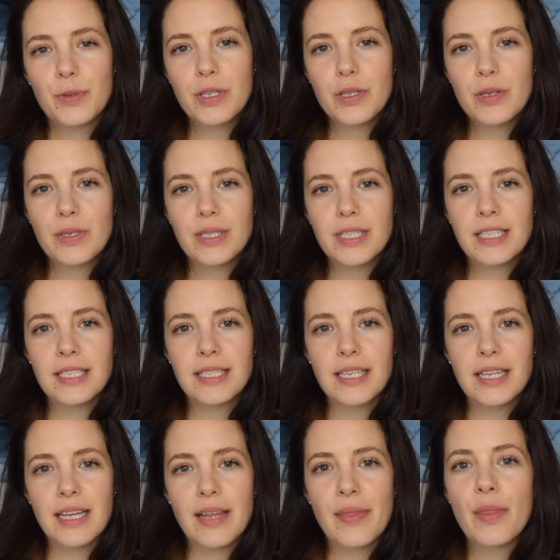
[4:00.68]
one of those things
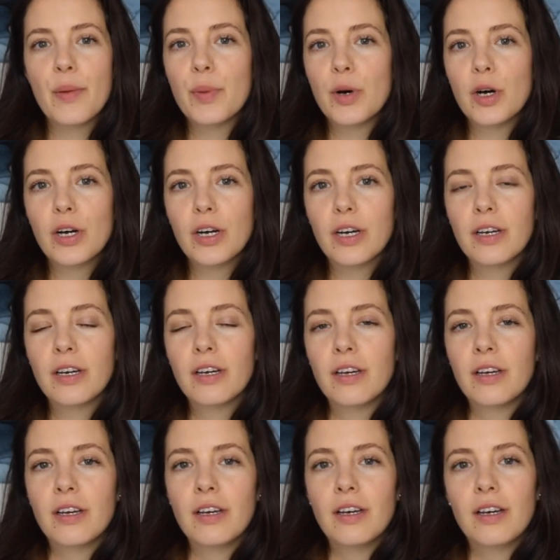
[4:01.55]
that in the book,
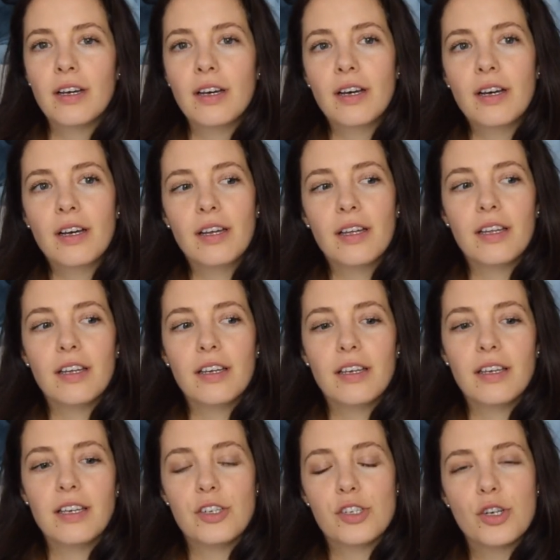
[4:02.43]

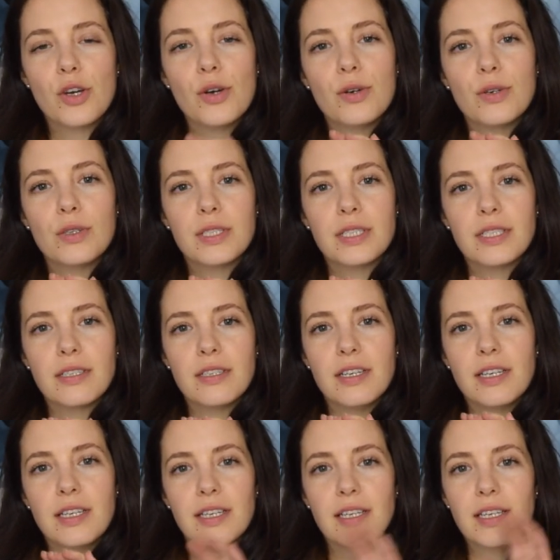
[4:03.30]
he shows
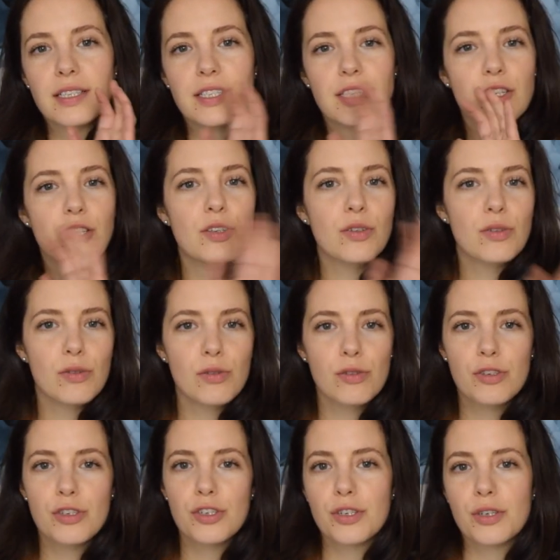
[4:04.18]
it's a
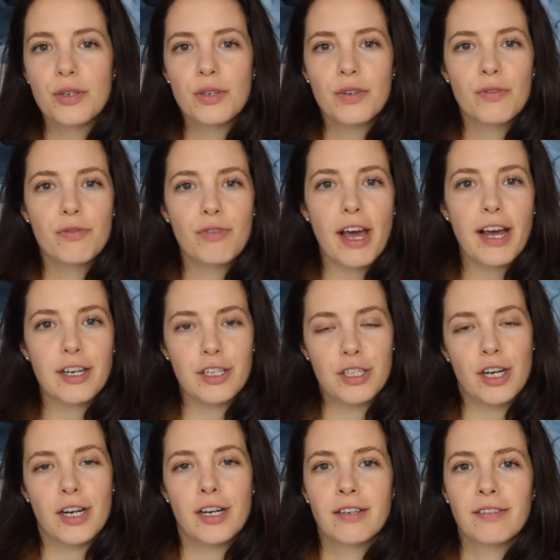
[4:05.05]
huge
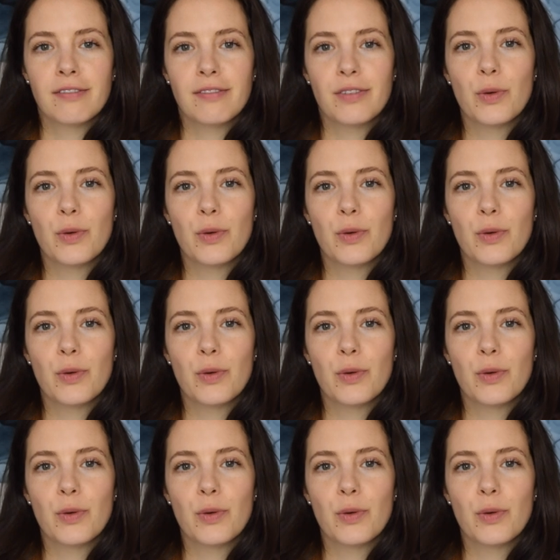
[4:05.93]
factor.